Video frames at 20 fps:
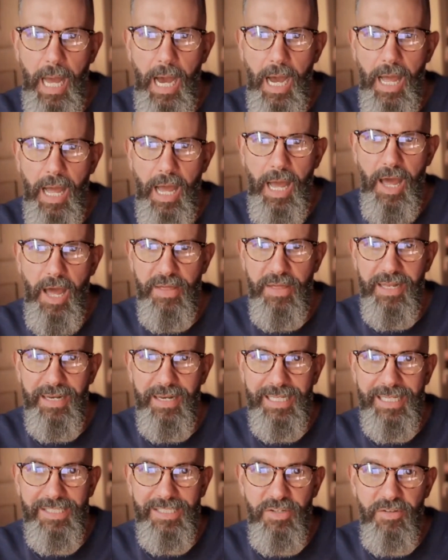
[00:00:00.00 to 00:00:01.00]
I think
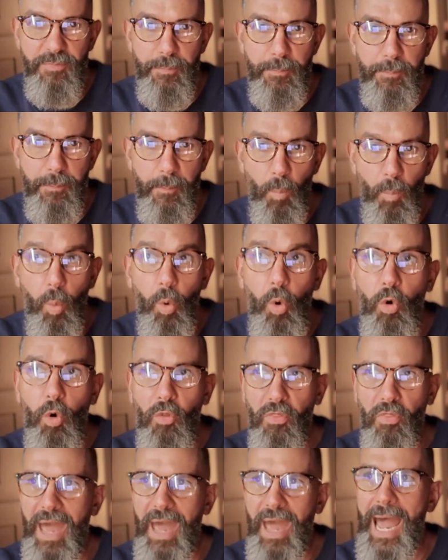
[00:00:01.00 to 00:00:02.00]
unless you've
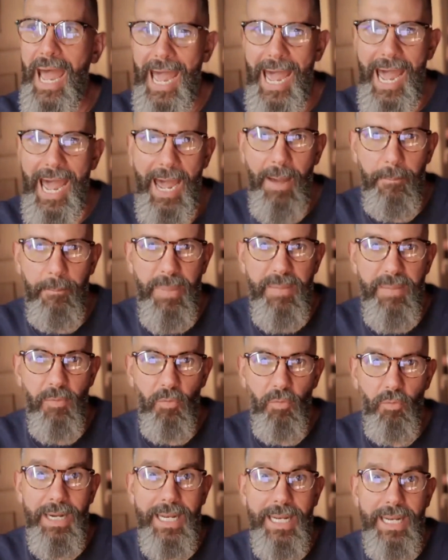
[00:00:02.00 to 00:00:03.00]
worn that hat,
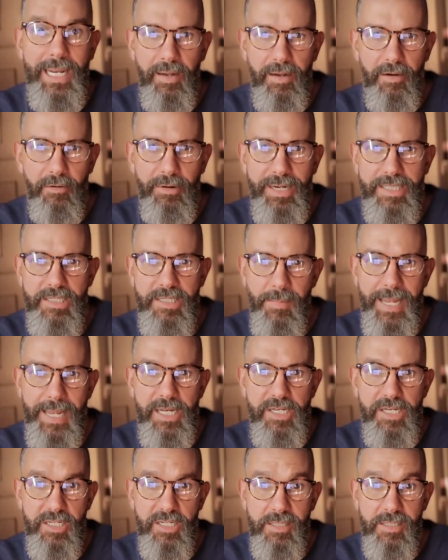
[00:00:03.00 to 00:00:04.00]
people really
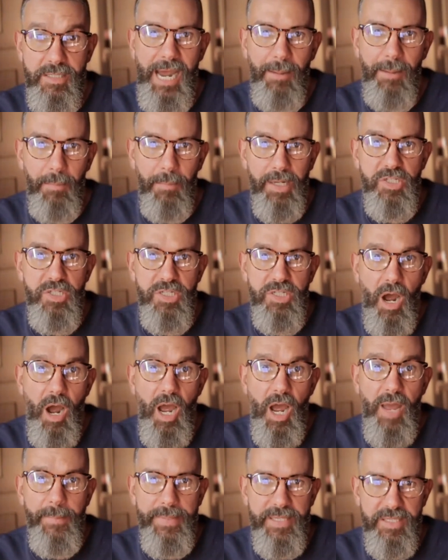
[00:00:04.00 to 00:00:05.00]
underestimate just how much
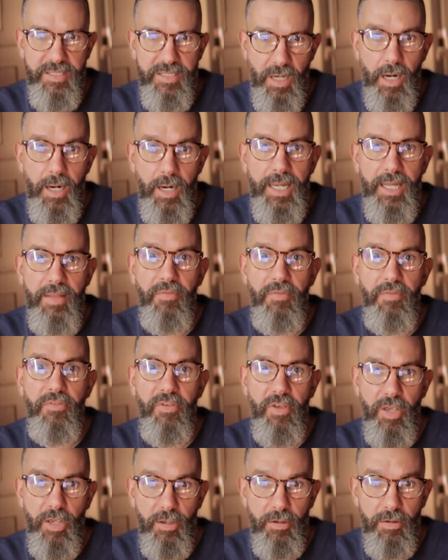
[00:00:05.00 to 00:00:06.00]
time is sunk
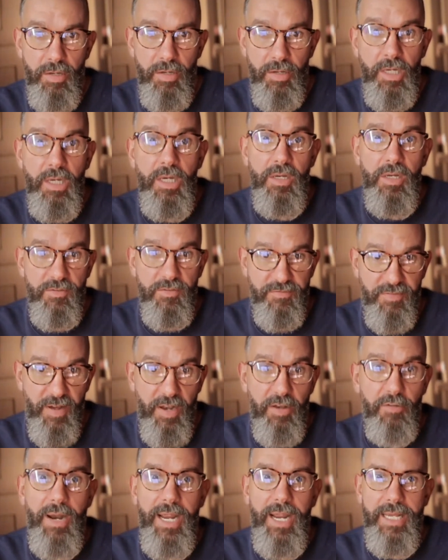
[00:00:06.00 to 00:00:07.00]
into
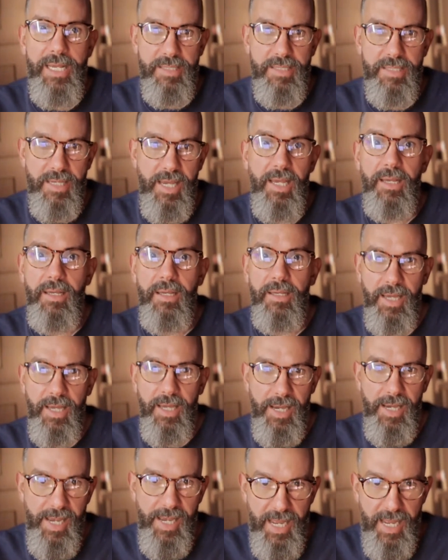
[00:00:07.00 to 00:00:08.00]
fundraising,
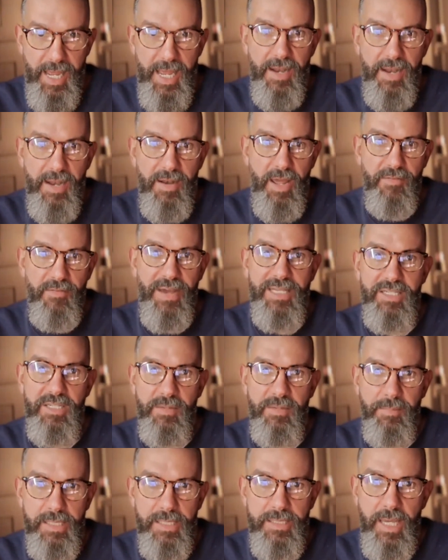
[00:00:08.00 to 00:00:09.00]

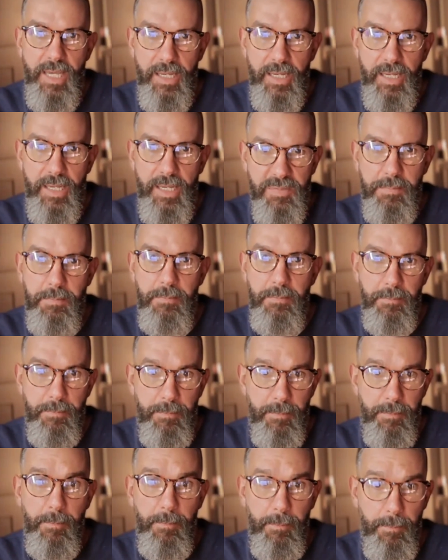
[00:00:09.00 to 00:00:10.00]
investor meetings,
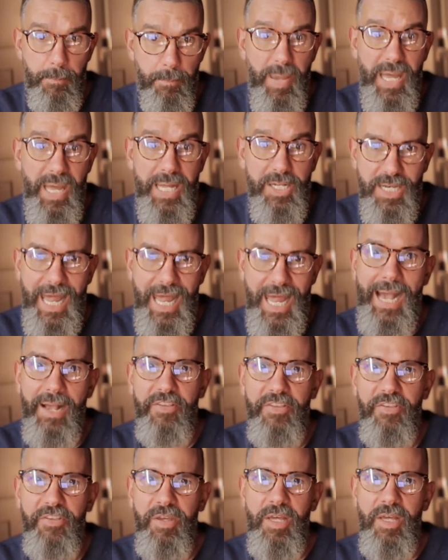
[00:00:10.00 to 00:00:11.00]
pitch
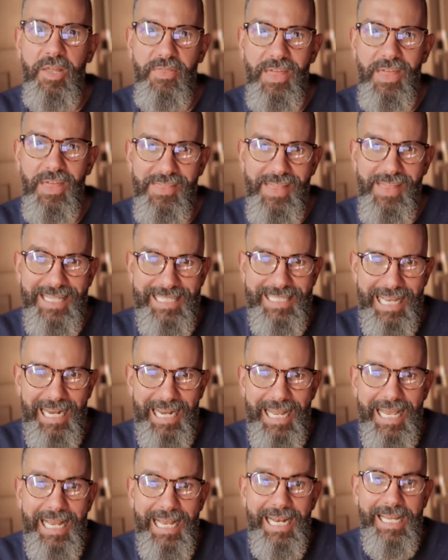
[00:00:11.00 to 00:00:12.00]
decks. That's
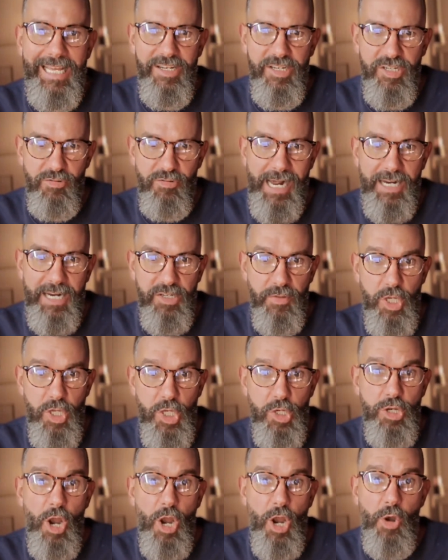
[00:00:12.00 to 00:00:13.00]
clearly a distraction that
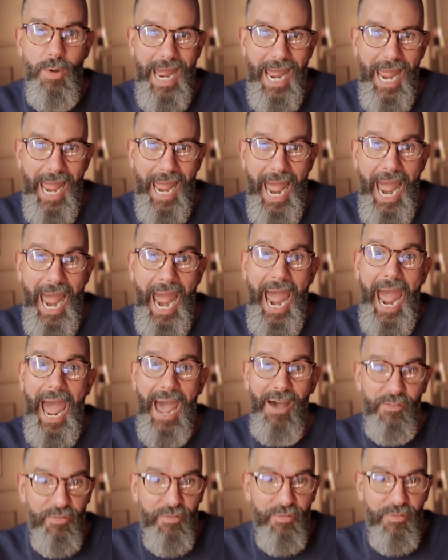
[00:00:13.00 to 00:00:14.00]
you don't
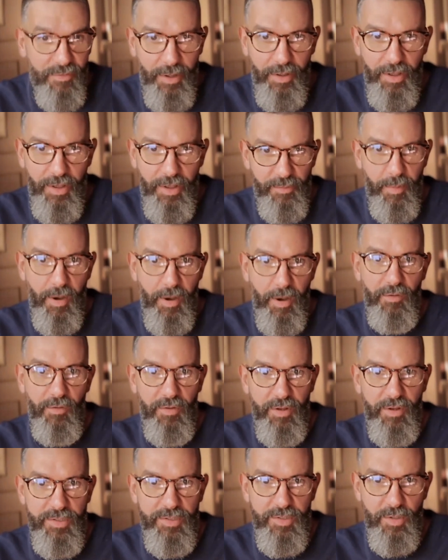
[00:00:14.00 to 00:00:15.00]
have as part of
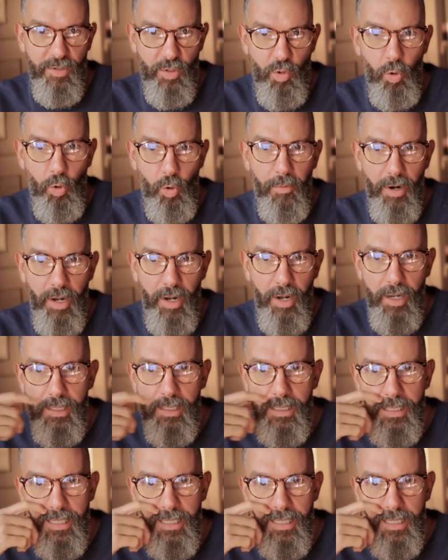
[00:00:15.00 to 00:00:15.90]
a sort of corporate